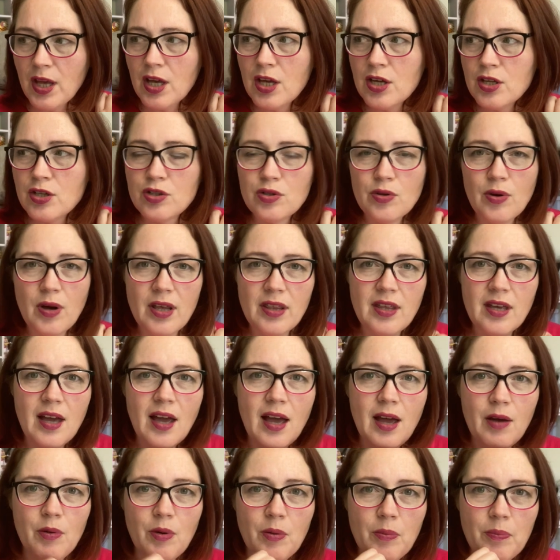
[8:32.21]
So I think
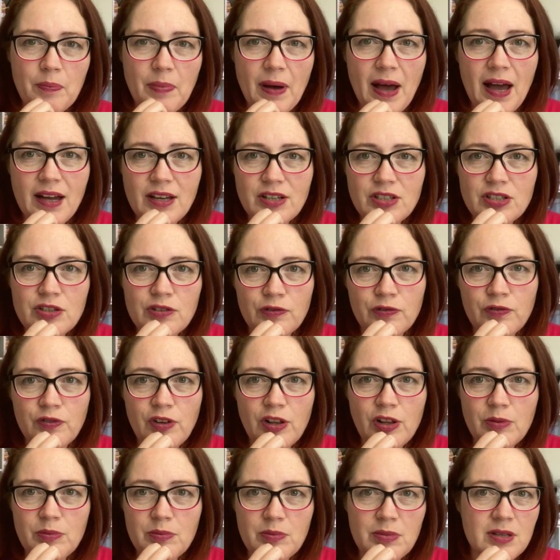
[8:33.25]
I will batch
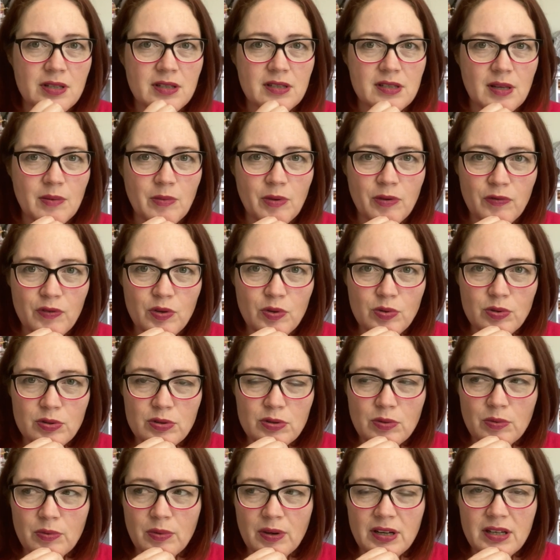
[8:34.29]
film some of those
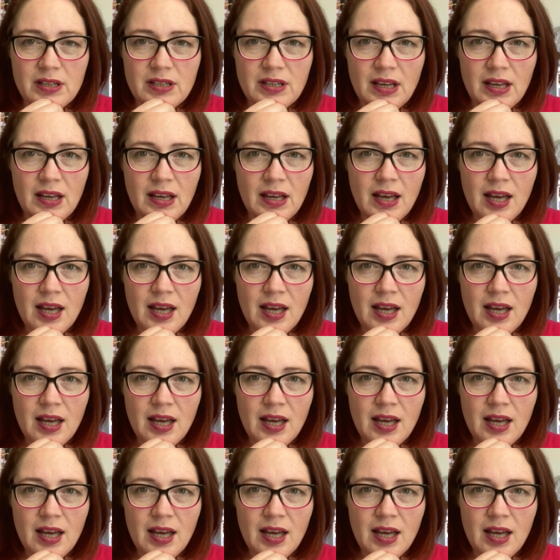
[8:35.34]
one day,